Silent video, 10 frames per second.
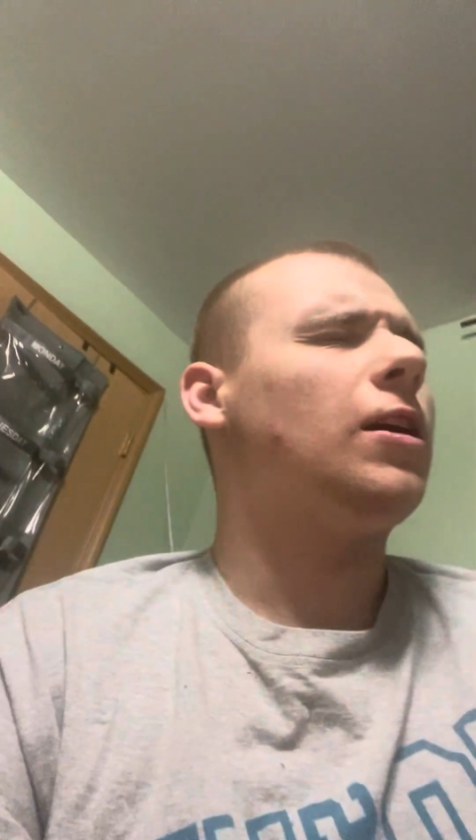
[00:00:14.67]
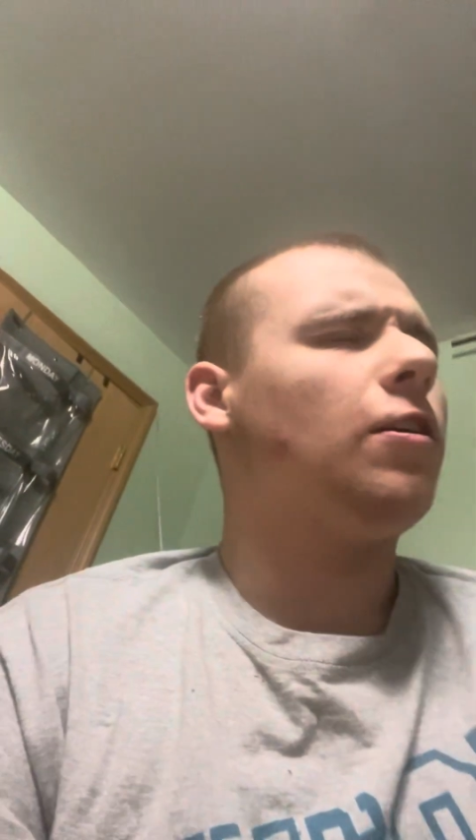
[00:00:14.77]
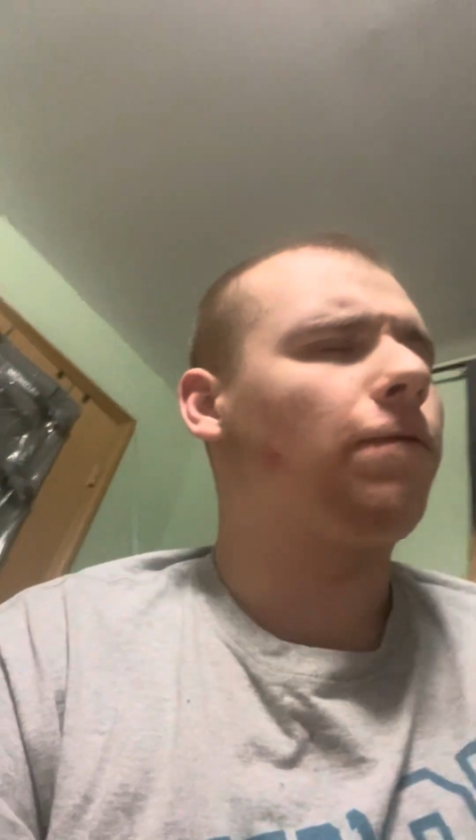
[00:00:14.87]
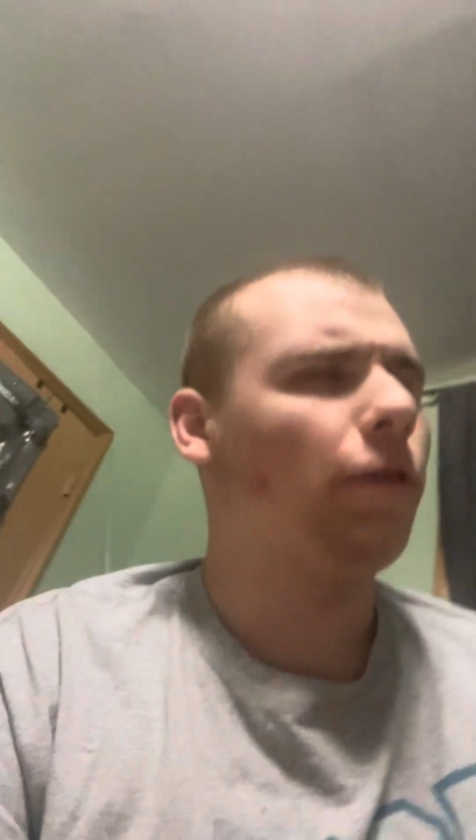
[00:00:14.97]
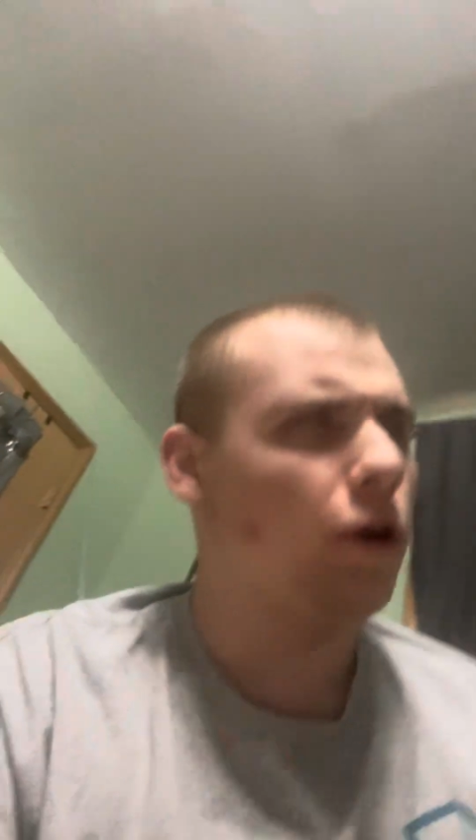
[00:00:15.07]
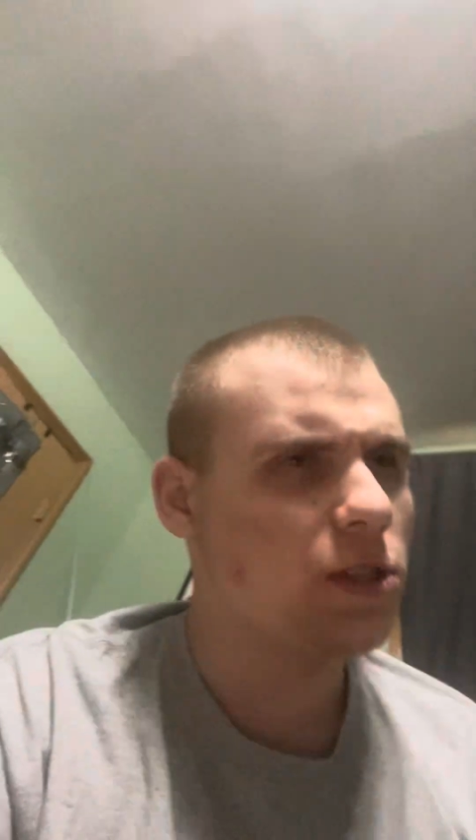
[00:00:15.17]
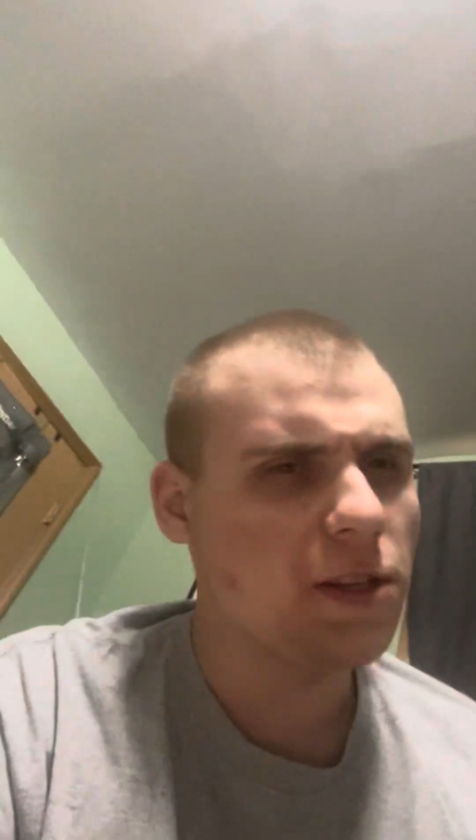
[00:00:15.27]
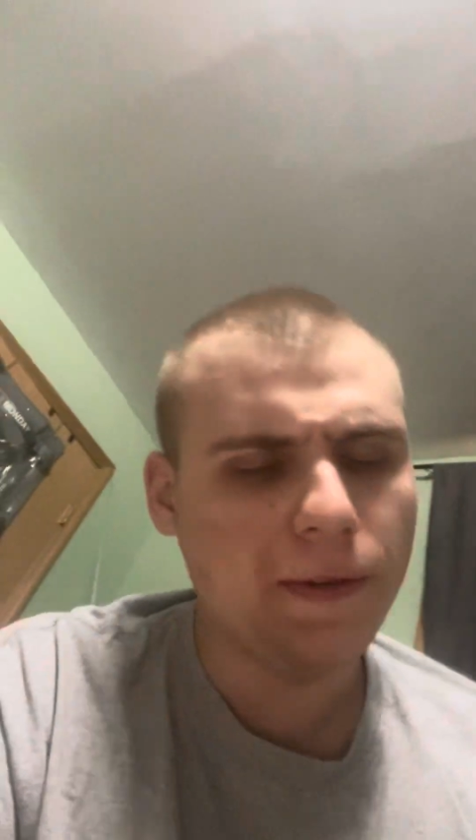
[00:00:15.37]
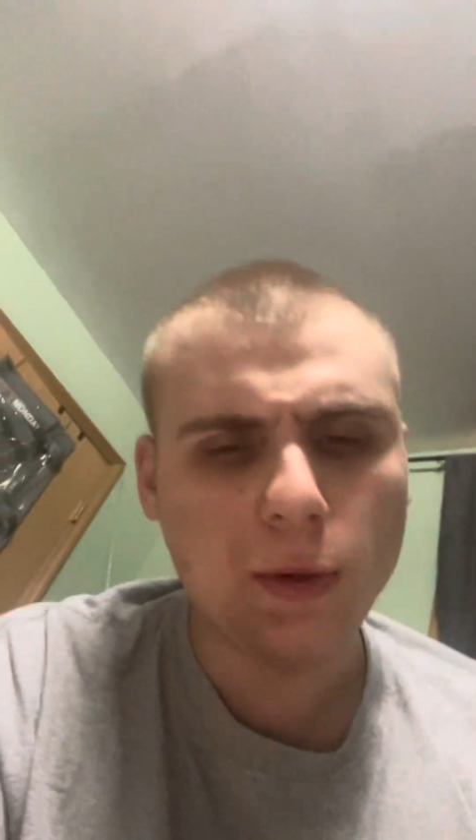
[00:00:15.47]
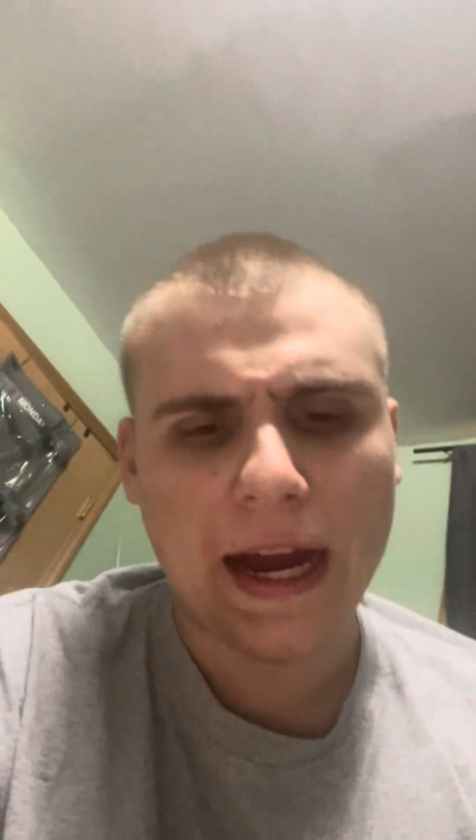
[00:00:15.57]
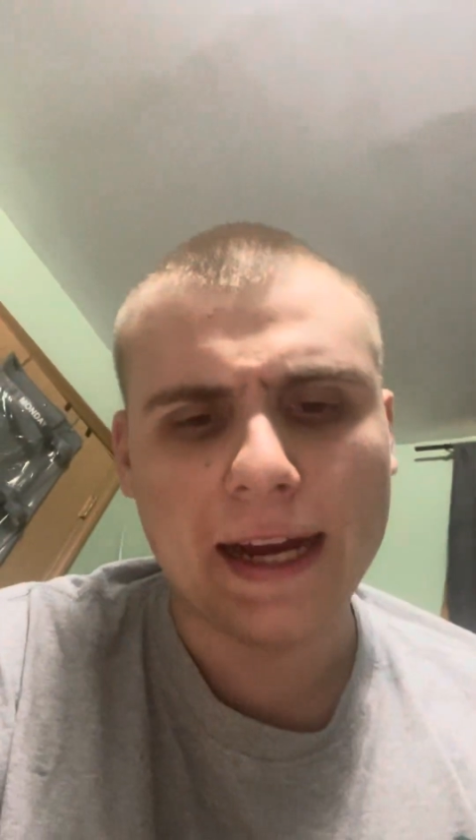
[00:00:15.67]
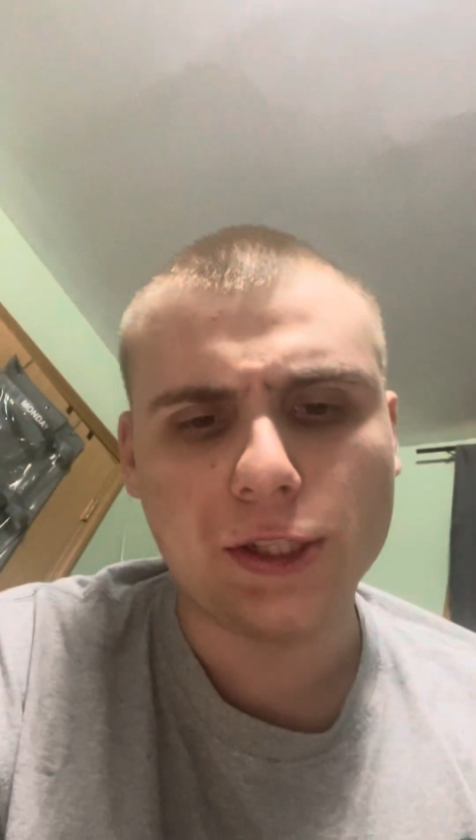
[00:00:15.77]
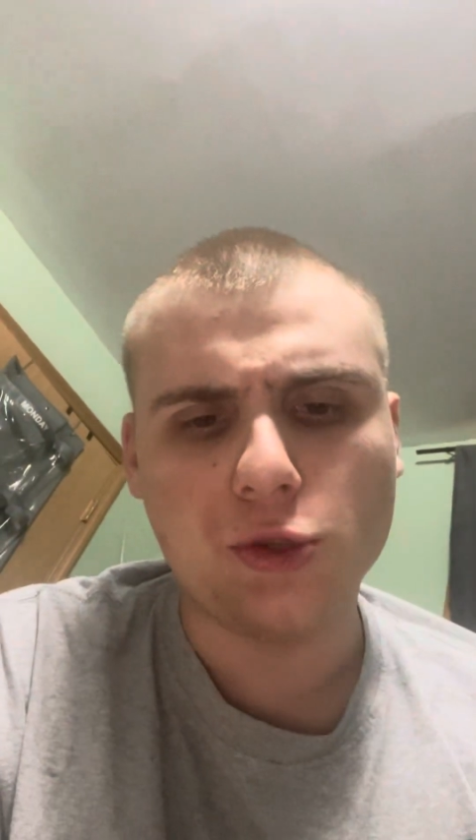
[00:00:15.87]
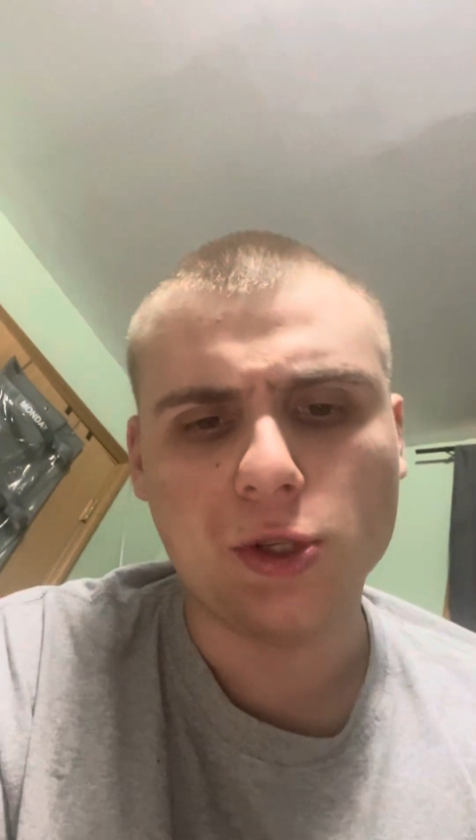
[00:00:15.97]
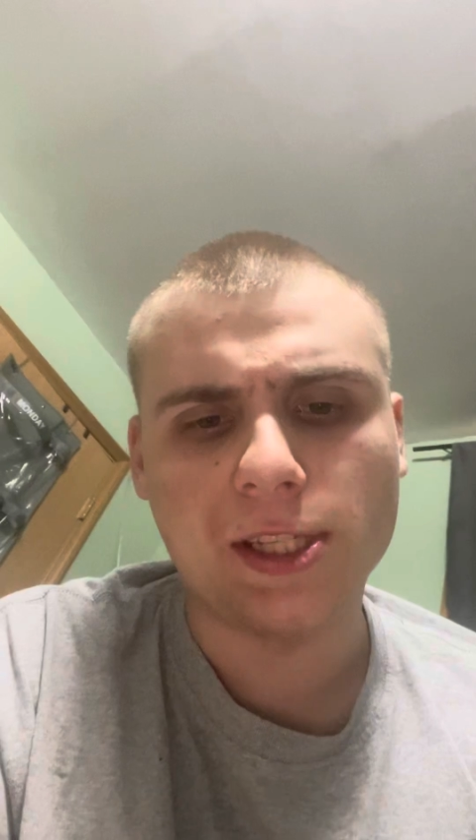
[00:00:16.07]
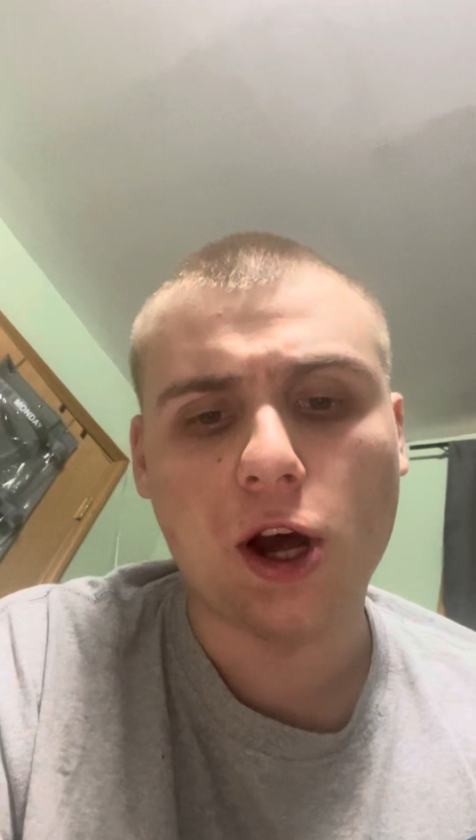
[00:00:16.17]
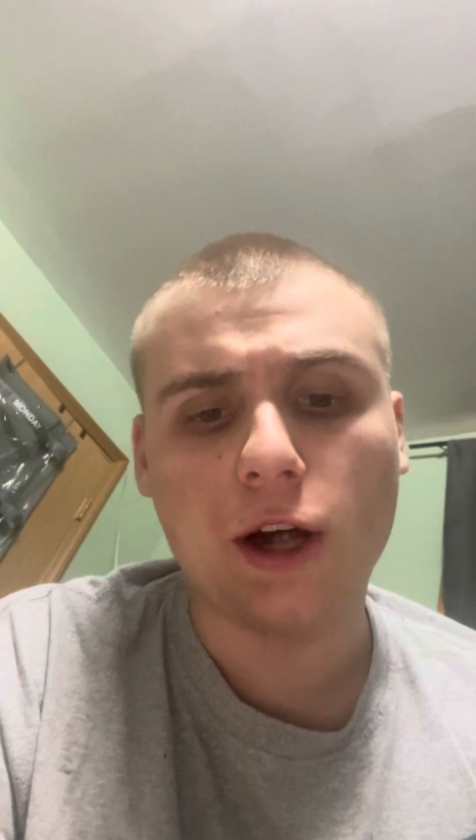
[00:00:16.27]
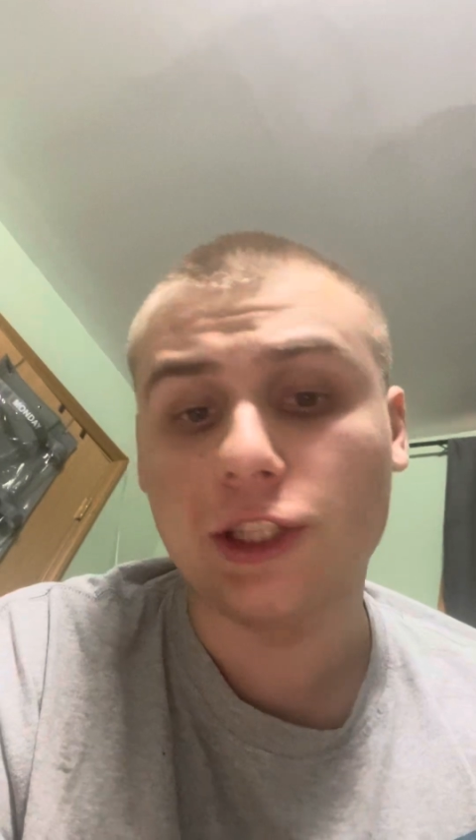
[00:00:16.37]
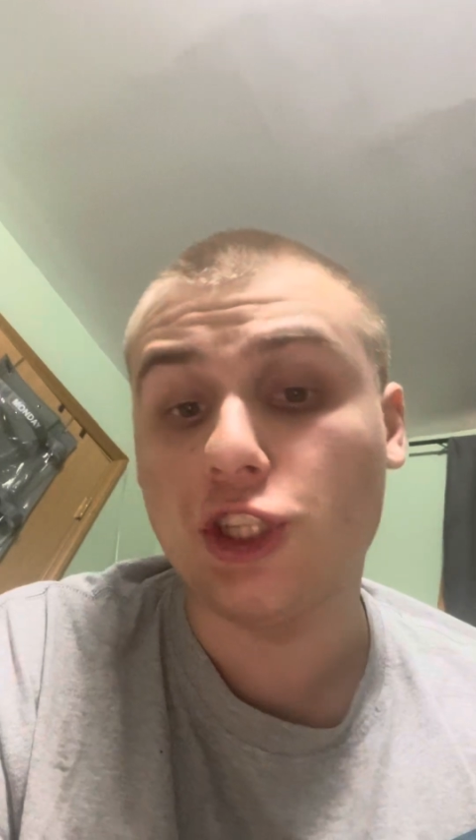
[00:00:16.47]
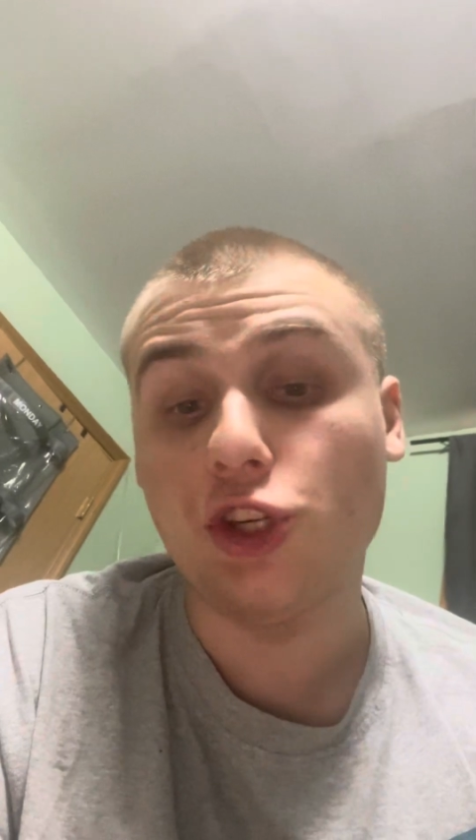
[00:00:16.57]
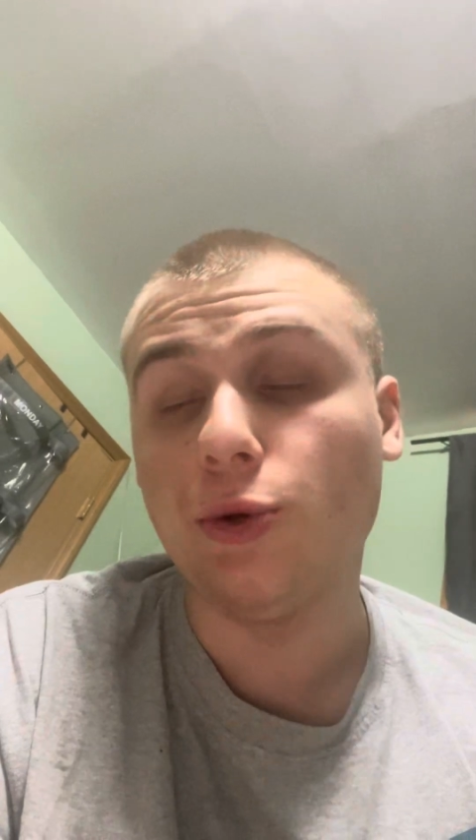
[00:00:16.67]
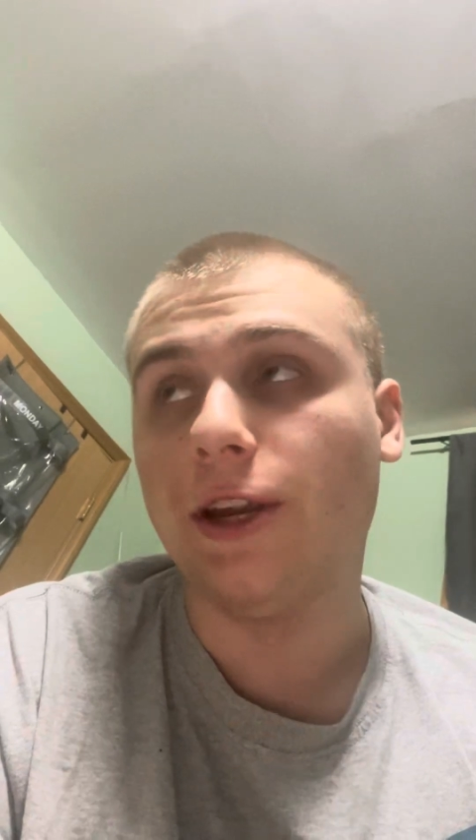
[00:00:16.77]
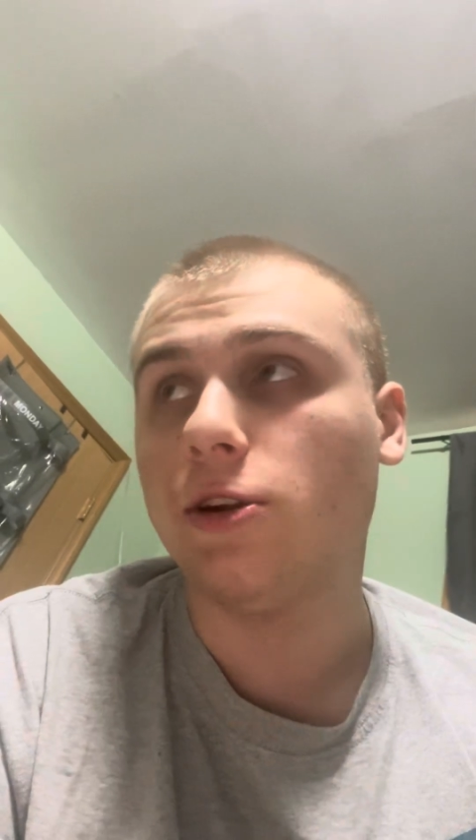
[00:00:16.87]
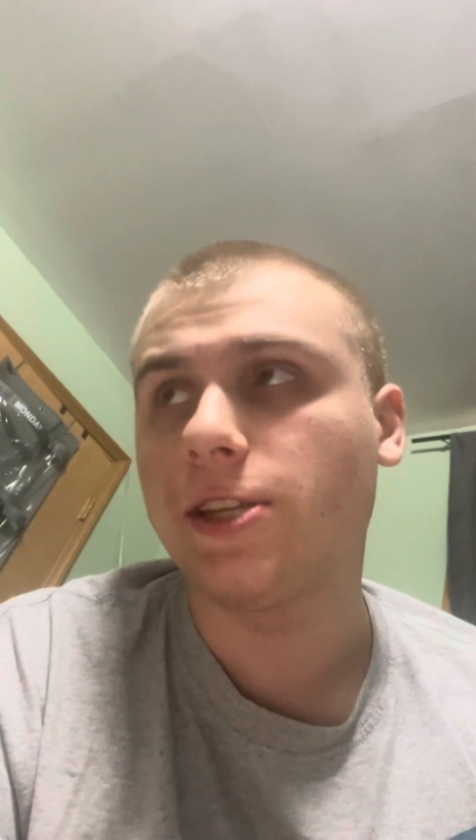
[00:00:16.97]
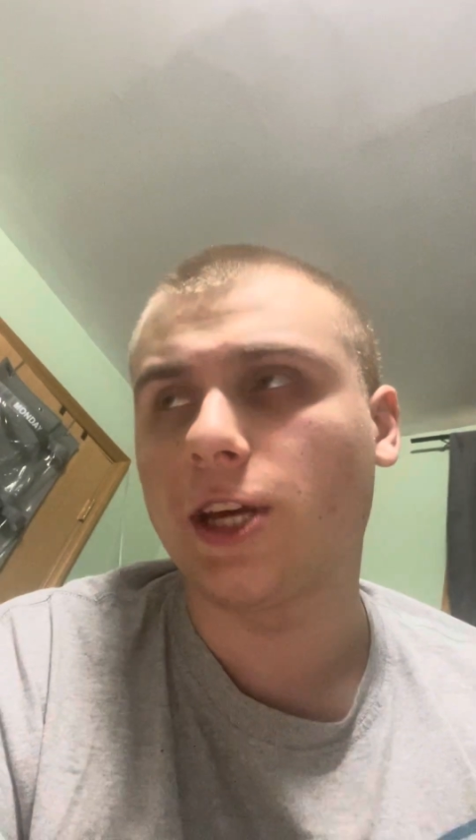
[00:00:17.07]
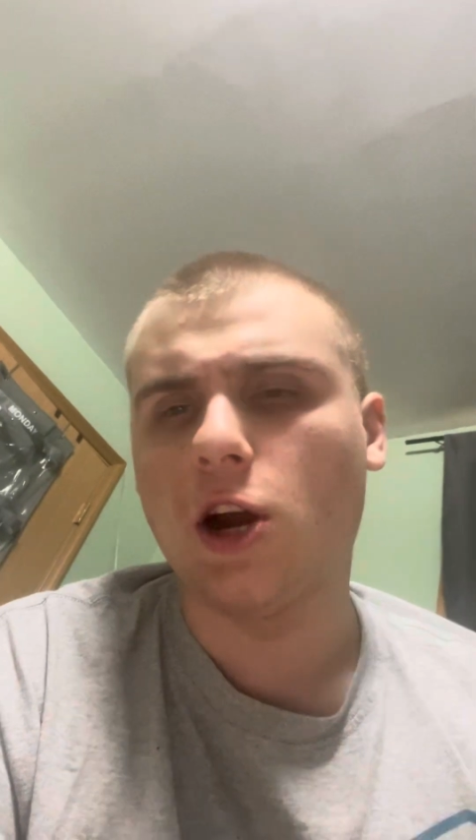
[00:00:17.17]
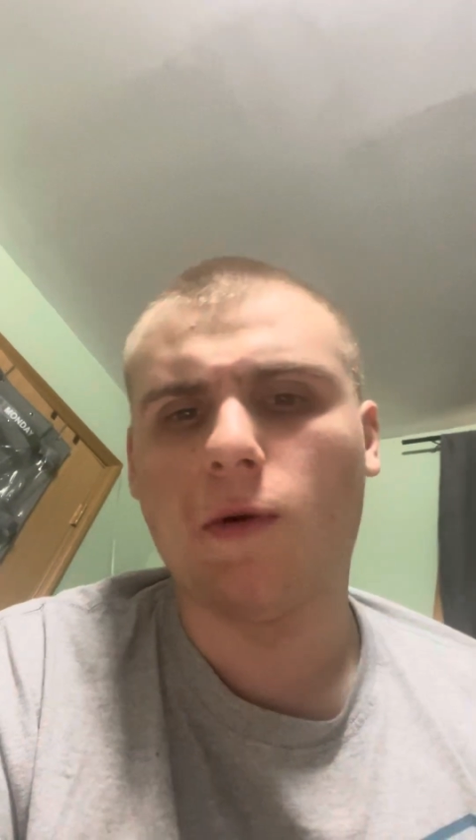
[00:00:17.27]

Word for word: for those of you guys who saw two years ago